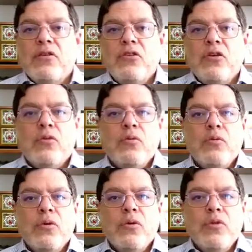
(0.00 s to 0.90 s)

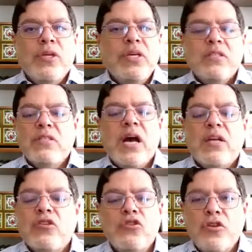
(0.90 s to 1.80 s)
So this is
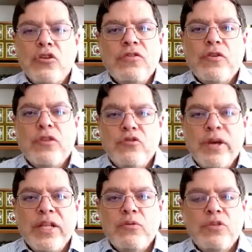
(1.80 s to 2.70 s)
not good for the
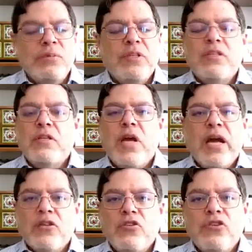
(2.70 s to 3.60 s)
Israeli regime. It's
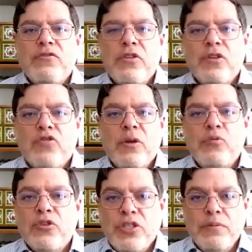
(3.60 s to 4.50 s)
not good for the
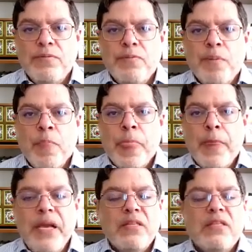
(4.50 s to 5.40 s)
Trump regime.
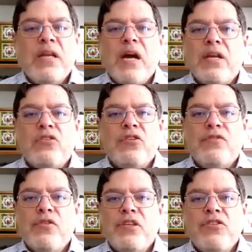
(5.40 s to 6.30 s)
It's not
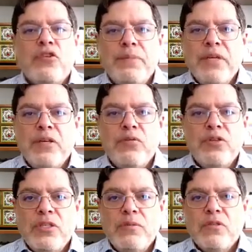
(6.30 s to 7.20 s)
good for these European
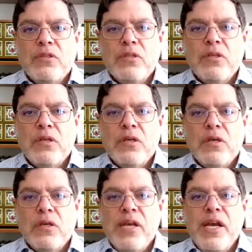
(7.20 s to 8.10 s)
regimes.
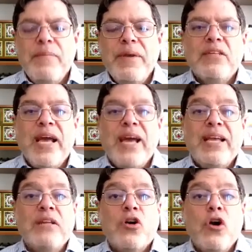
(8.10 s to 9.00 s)
And
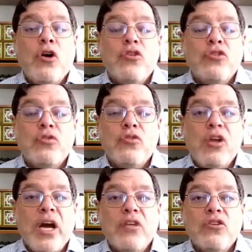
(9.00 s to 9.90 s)
it's also
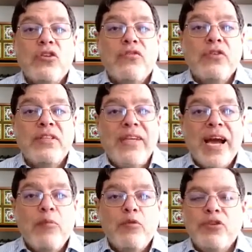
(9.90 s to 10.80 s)
not good for these
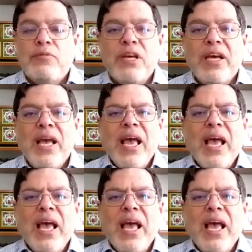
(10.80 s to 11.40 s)
Arab regimes.